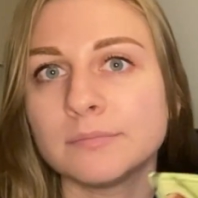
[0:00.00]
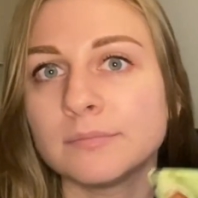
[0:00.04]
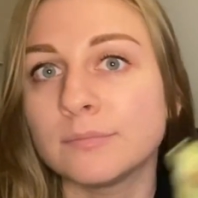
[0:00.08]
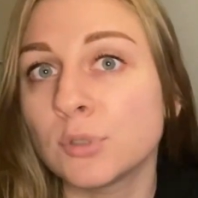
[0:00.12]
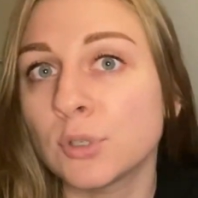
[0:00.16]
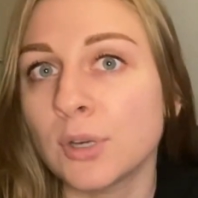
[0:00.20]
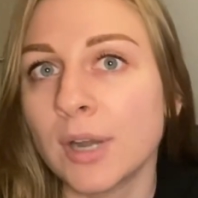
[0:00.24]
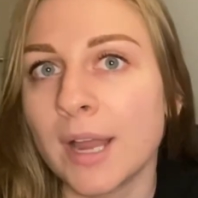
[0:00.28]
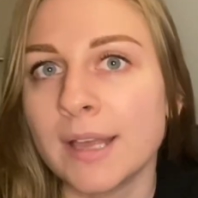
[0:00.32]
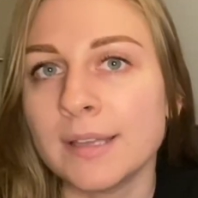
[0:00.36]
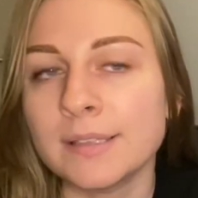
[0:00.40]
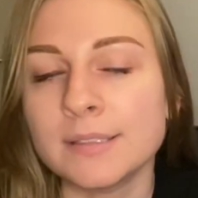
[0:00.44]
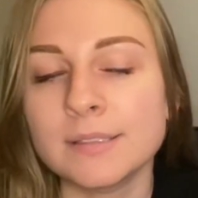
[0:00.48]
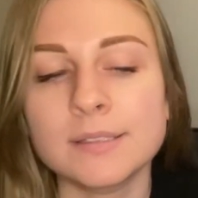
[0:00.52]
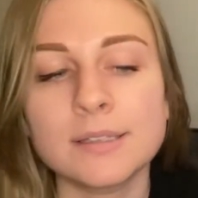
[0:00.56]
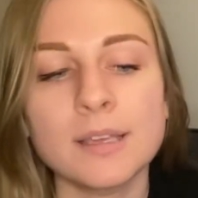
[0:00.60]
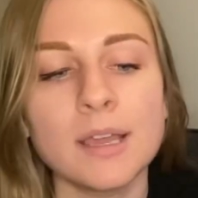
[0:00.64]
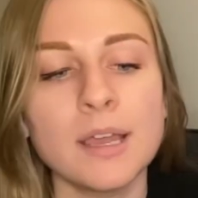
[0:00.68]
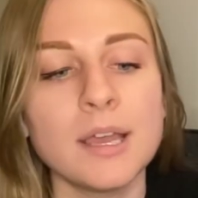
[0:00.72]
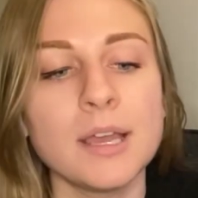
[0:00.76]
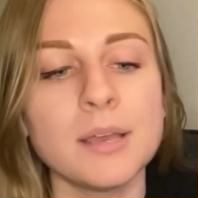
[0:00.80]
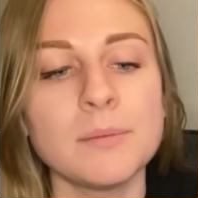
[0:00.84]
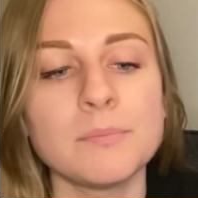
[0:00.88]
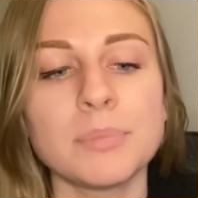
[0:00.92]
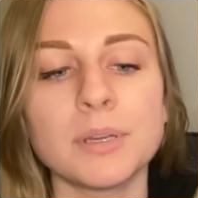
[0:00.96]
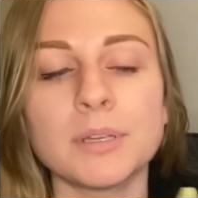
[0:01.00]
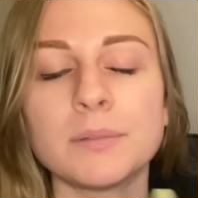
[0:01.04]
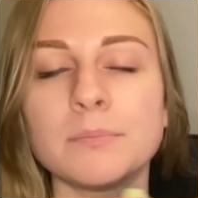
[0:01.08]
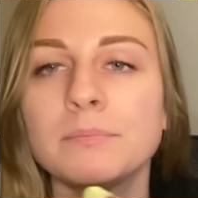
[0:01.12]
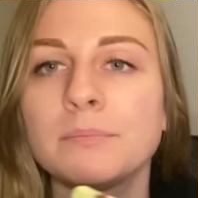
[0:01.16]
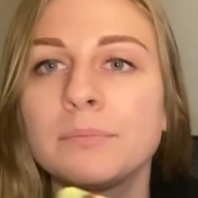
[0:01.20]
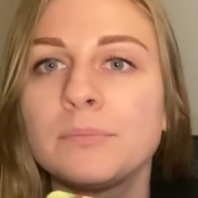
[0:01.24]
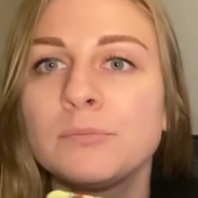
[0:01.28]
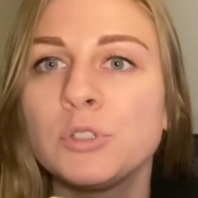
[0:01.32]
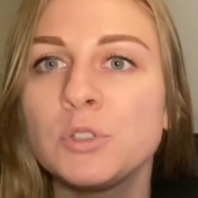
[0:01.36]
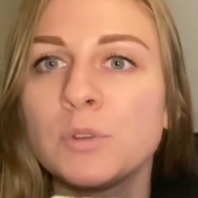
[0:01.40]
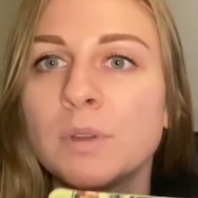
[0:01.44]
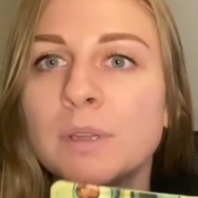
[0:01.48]
pressed, but
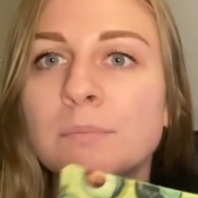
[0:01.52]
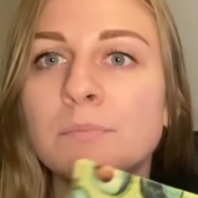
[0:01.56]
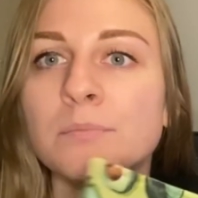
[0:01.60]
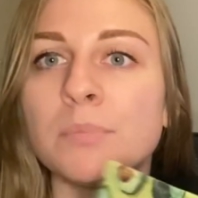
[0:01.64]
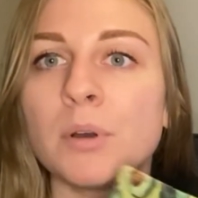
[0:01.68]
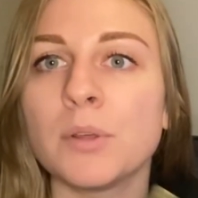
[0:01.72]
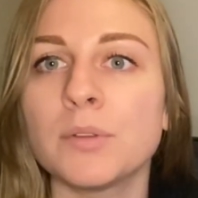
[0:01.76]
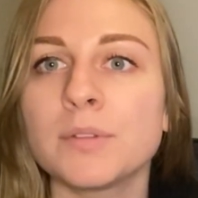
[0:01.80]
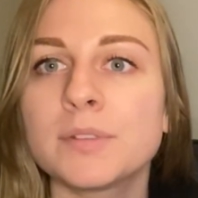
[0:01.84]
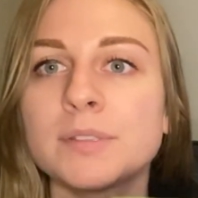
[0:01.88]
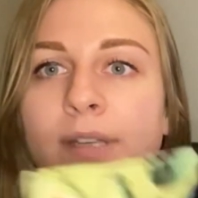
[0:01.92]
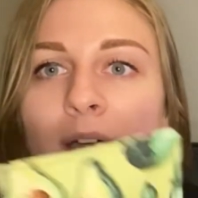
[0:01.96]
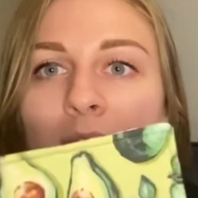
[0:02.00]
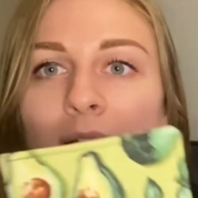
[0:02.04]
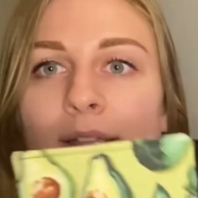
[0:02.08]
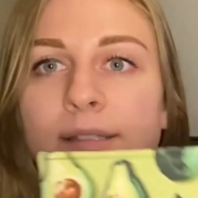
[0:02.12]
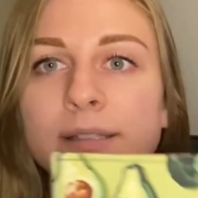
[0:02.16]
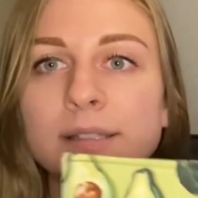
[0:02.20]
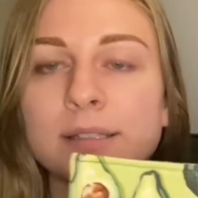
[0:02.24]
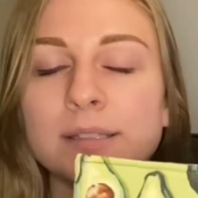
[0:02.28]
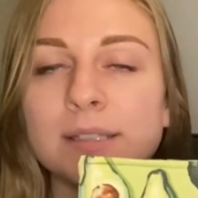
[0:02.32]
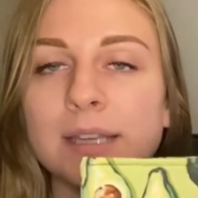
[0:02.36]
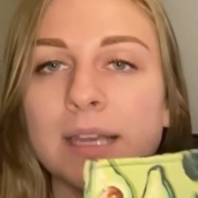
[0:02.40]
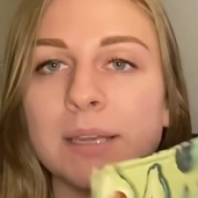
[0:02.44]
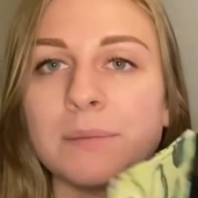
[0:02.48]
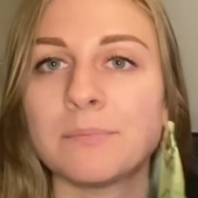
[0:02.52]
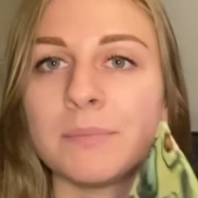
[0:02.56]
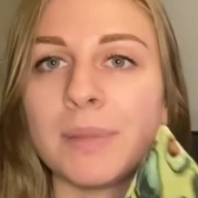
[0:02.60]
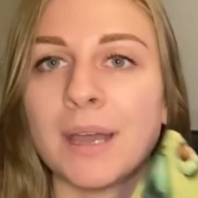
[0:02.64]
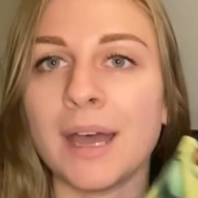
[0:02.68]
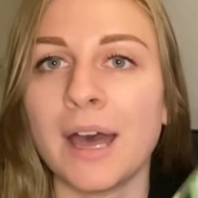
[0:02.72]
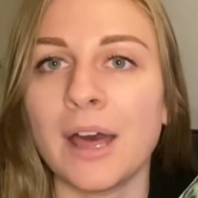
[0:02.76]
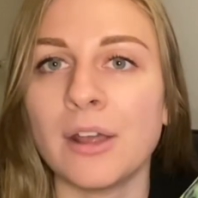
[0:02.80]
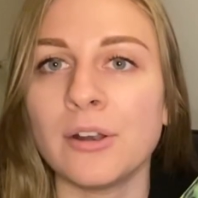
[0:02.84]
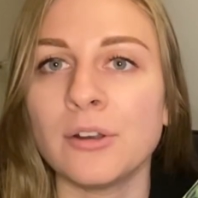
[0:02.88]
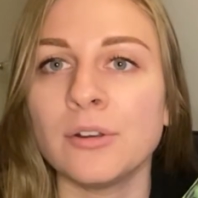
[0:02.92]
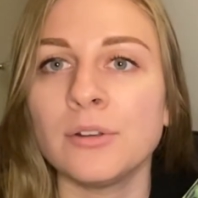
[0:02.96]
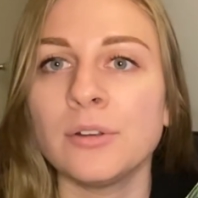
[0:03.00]
doing both sides the same
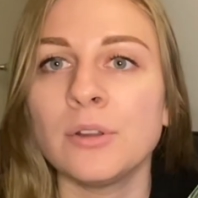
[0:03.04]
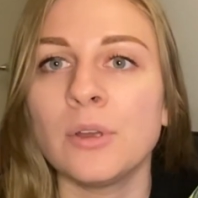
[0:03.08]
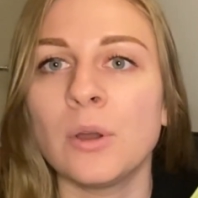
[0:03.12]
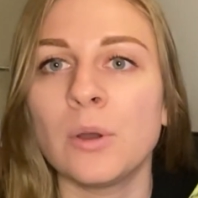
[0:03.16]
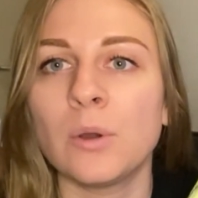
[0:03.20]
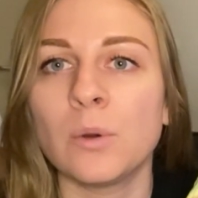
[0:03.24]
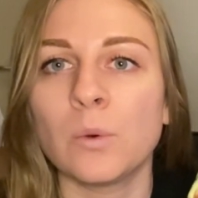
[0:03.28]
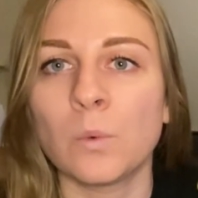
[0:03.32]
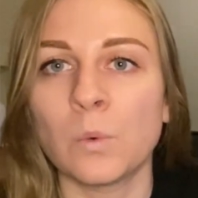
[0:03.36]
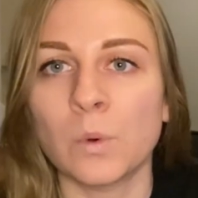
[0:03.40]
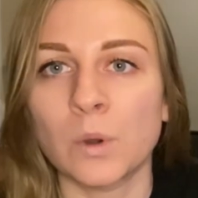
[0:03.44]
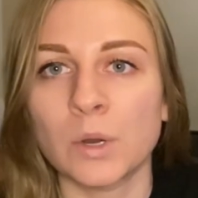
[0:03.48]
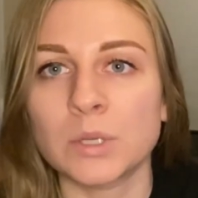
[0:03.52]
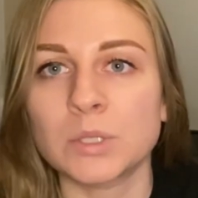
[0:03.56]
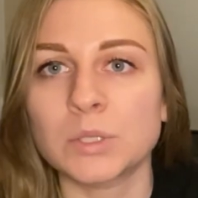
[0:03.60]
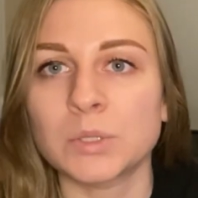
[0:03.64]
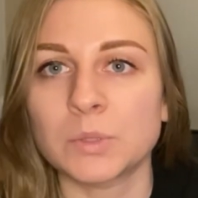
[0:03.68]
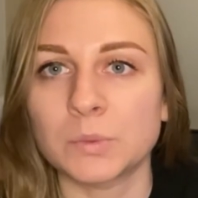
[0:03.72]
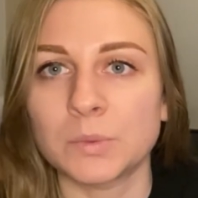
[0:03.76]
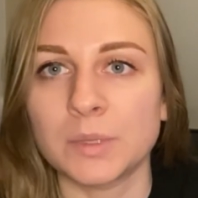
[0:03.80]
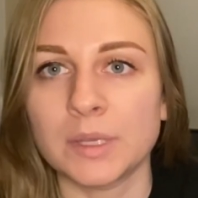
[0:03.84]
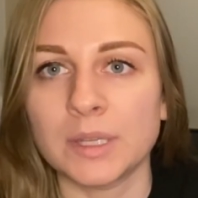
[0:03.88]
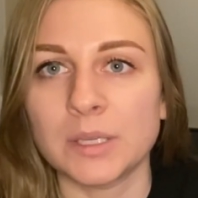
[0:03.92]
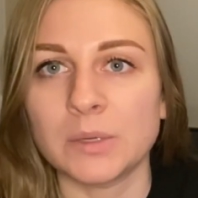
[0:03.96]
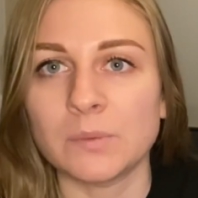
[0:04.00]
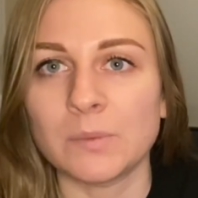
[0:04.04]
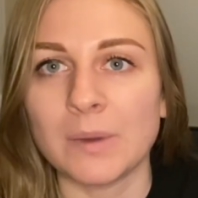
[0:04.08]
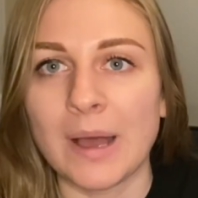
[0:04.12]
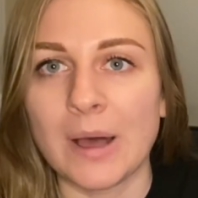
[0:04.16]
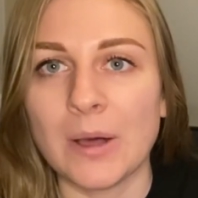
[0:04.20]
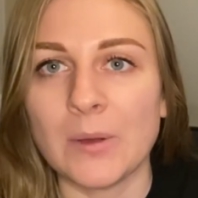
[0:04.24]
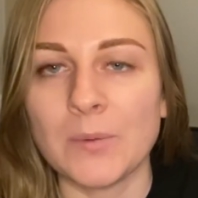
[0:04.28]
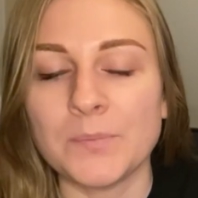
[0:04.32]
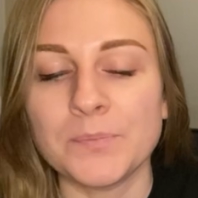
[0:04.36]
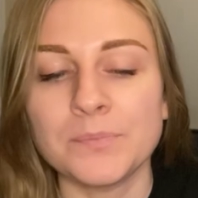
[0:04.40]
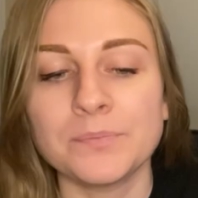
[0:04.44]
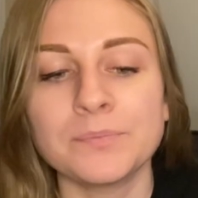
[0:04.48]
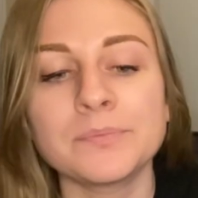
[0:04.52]
pattern works really
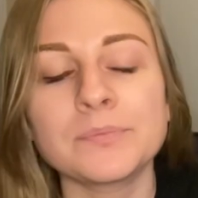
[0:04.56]
well.